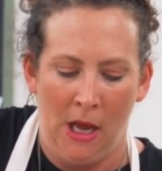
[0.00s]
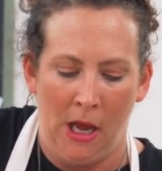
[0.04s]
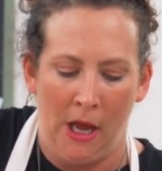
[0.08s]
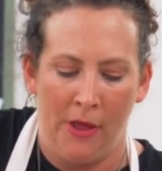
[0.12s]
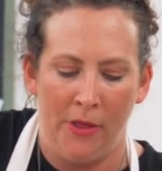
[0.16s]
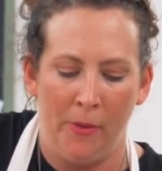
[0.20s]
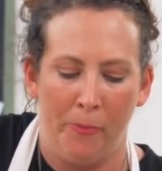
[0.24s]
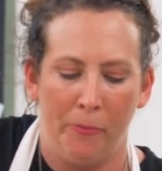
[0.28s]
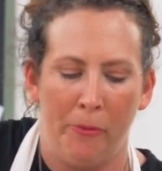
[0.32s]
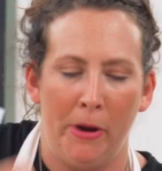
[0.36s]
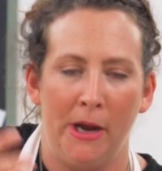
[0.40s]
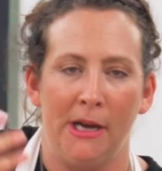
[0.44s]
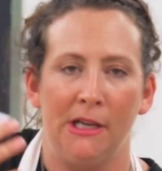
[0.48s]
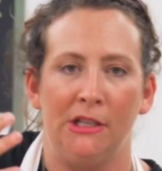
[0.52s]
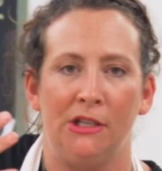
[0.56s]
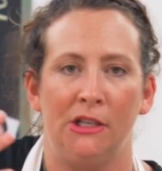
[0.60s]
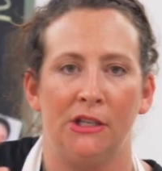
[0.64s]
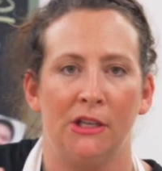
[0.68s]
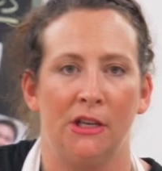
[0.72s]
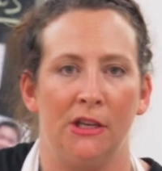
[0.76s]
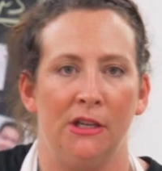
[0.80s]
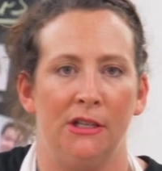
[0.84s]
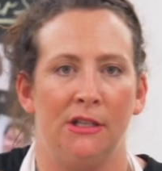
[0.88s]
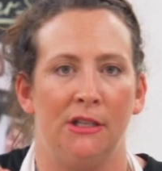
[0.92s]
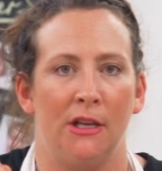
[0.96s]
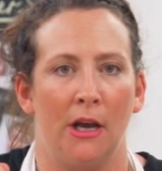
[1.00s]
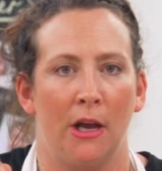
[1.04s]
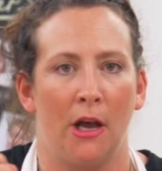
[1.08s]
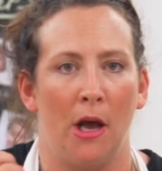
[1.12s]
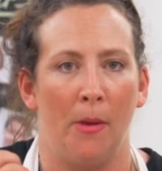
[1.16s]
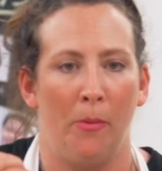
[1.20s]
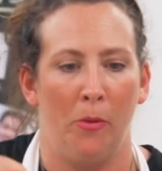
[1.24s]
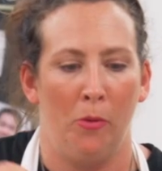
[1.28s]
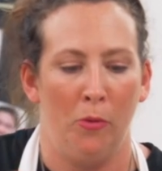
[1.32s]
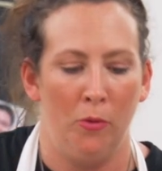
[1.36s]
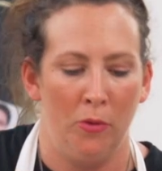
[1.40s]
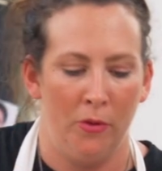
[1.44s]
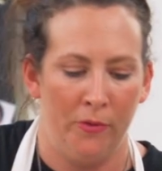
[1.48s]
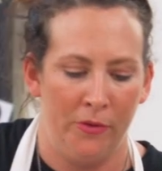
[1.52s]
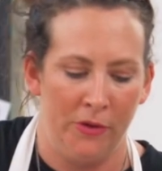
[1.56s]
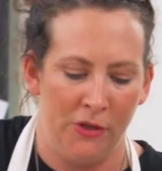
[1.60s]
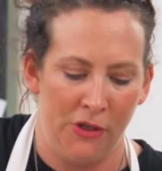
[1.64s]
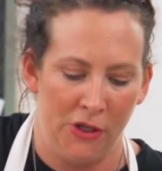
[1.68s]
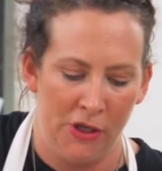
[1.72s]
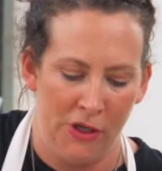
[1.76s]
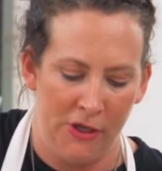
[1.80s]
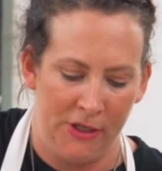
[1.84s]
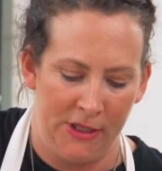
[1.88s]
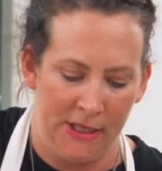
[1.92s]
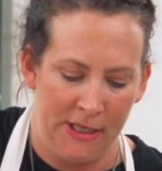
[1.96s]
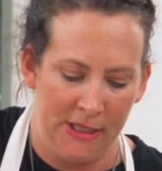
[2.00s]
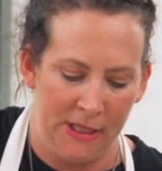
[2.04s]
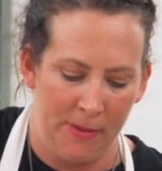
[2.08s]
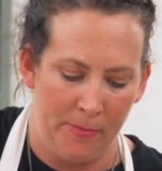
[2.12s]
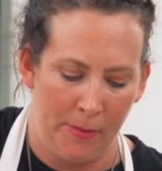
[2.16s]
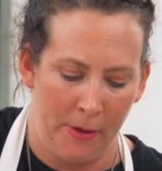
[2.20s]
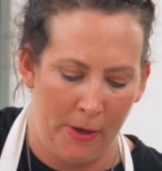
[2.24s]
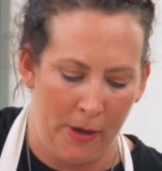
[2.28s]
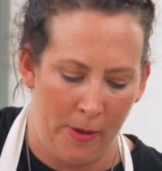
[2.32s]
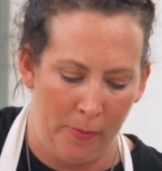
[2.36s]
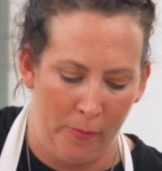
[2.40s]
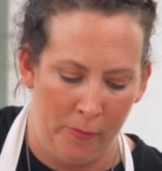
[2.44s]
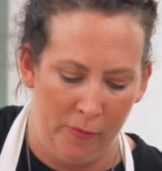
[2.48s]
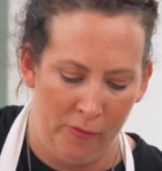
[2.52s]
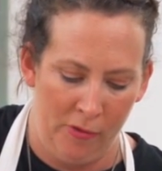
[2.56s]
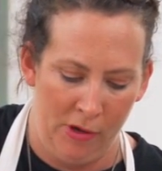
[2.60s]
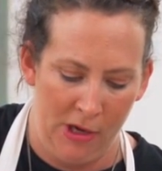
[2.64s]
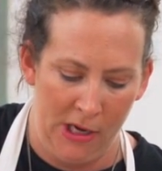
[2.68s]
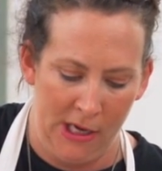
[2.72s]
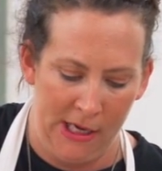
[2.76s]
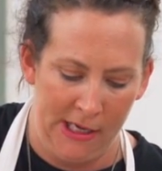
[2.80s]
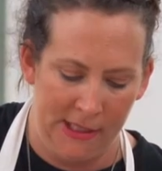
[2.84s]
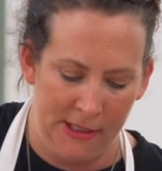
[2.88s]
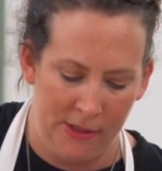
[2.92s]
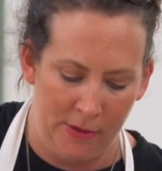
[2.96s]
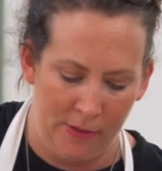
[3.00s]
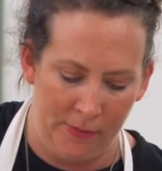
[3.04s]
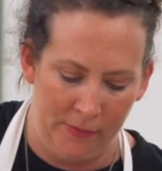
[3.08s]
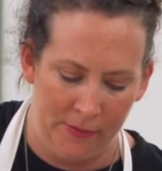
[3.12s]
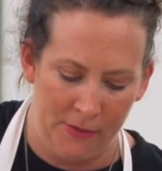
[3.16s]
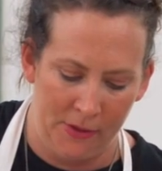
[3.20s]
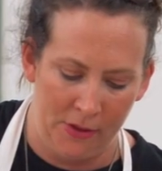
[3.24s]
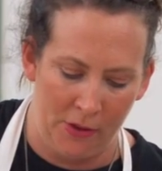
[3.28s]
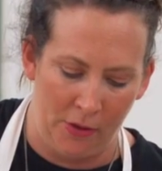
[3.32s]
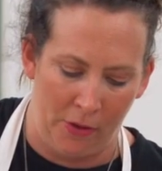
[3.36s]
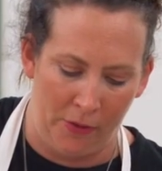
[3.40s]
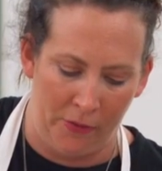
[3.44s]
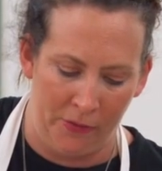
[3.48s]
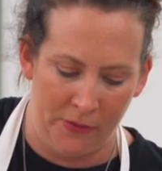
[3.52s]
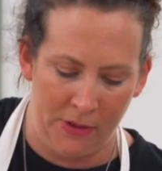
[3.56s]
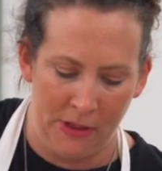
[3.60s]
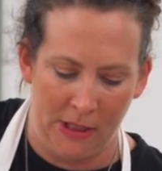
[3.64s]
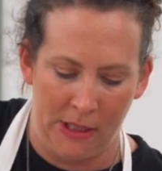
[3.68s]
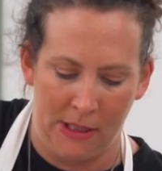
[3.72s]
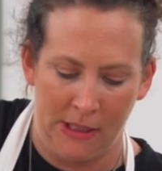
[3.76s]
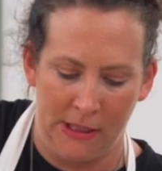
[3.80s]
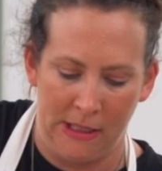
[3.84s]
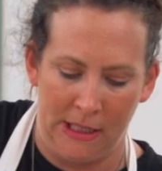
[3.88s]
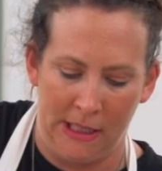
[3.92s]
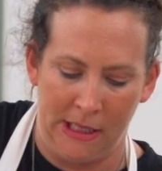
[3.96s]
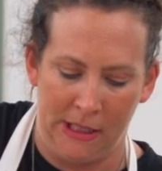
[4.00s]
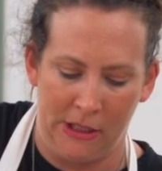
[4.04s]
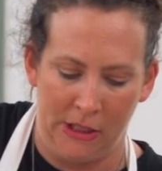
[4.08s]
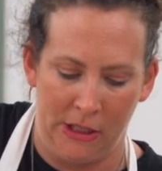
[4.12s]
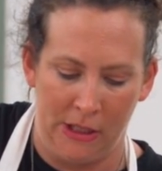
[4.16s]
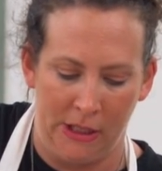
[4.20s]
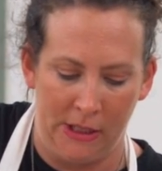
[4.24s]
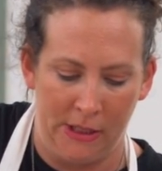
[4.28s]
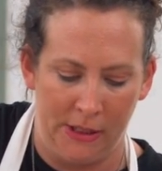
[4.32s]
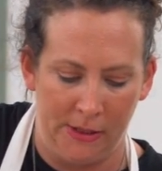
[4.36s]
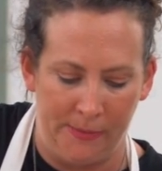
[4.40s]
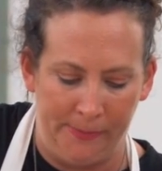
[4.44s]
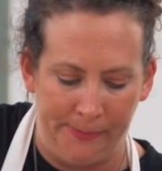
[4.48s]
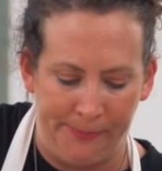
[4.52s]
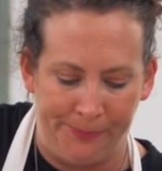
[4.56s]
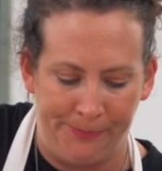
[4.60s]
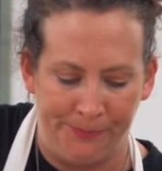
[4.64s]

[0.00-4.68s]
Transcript: And the bread is just going to suck up all of the juices and become really sort of soft and delicious.